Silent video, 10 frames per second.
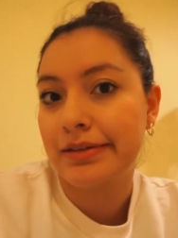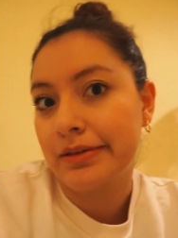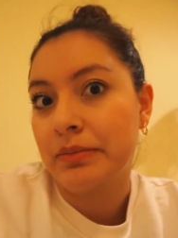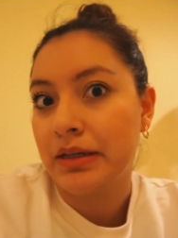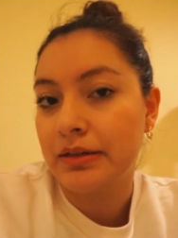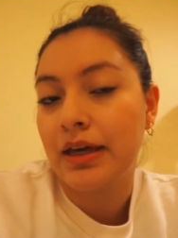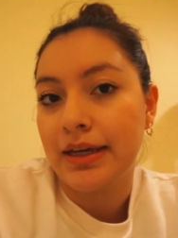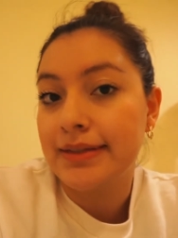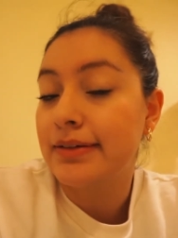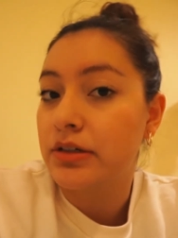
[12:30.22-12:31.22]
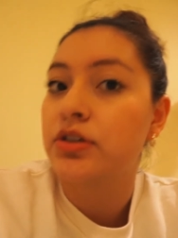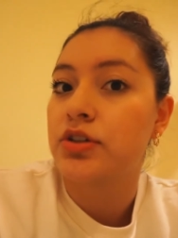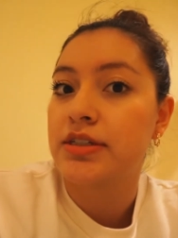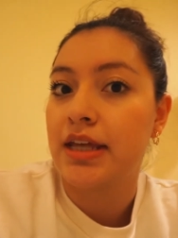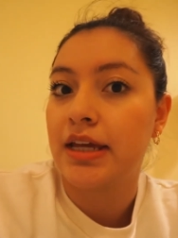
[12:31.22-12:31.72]
I mean, I
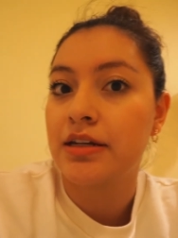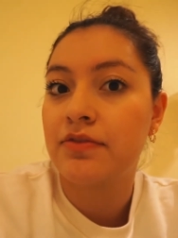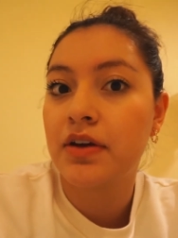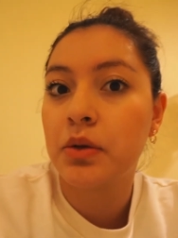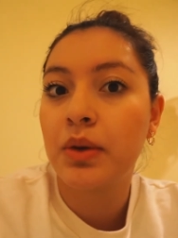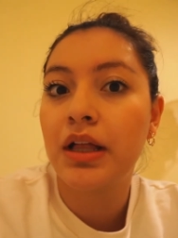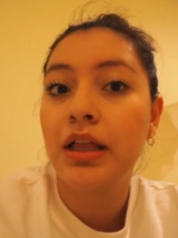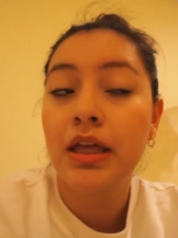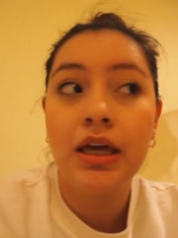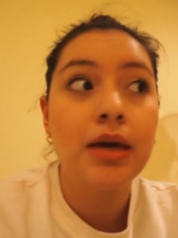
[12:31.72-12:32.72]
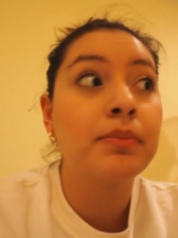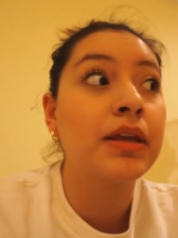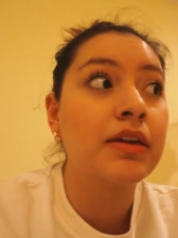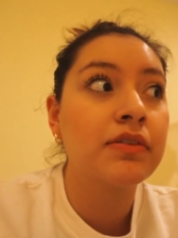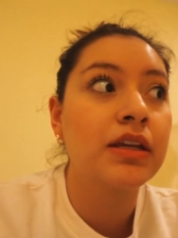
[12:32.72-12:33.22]
understand it very well, but
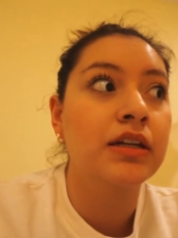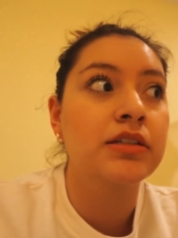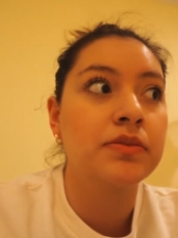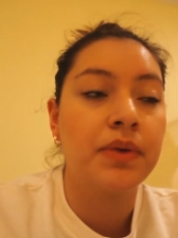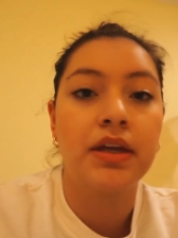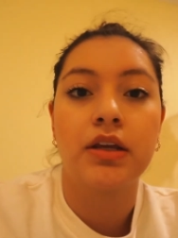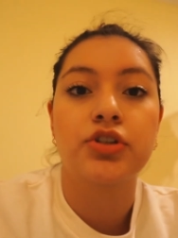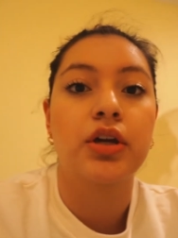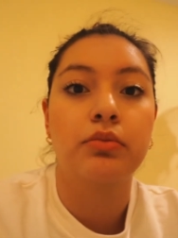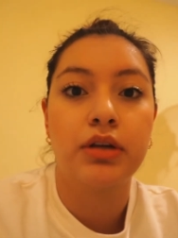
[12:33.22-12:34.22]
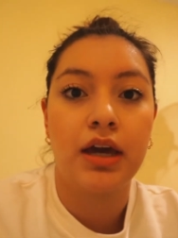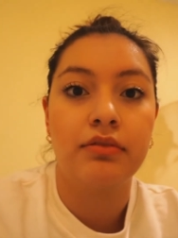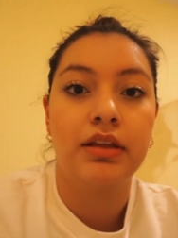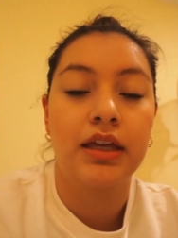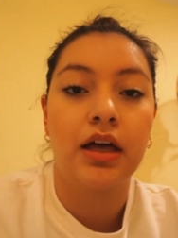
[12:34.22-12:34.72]
even in Spanish, I would
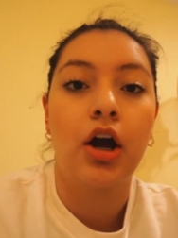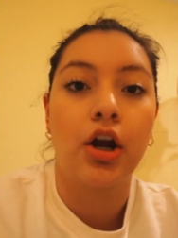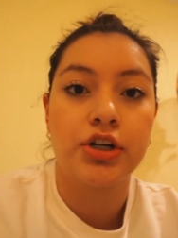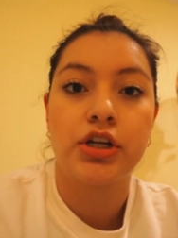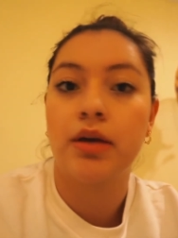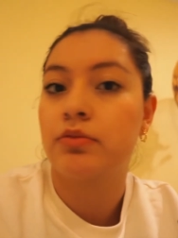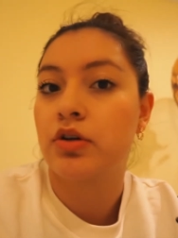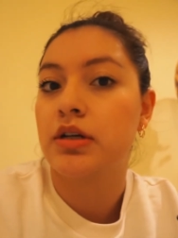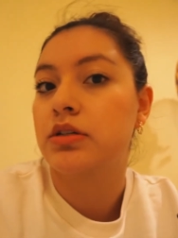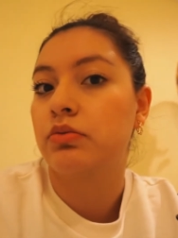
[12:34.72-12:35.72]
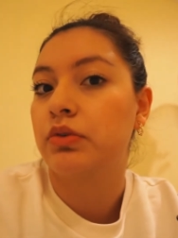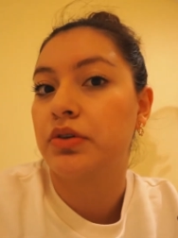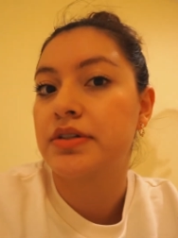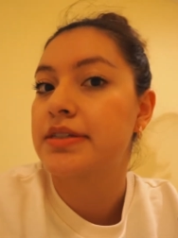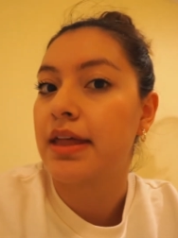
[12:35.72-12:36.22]
have like a hard time trying to
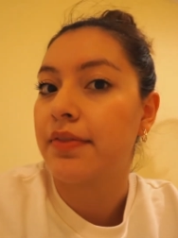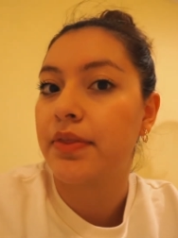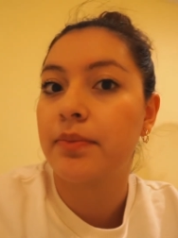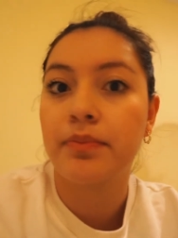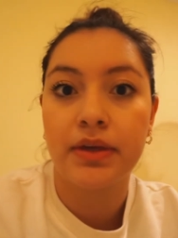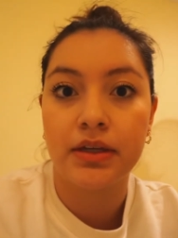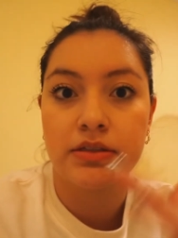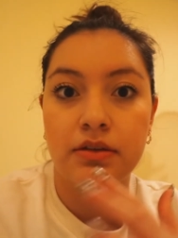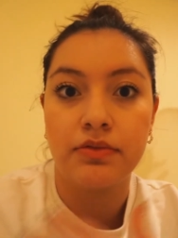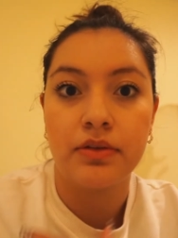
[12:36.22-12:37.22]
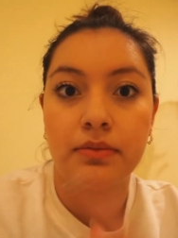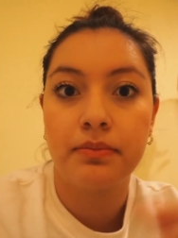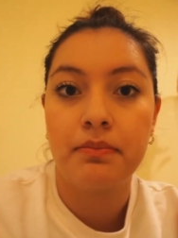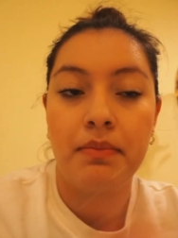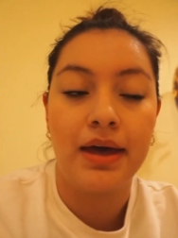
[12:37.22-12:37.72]
understand them because of the
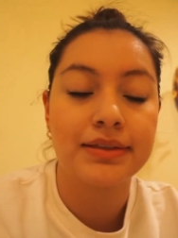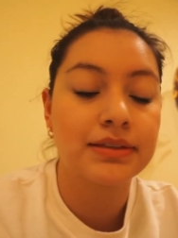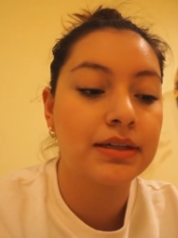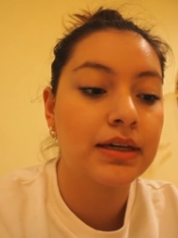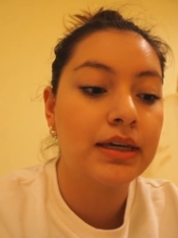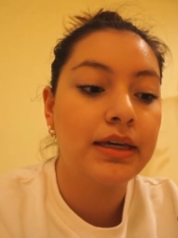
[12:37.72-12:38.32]
mask.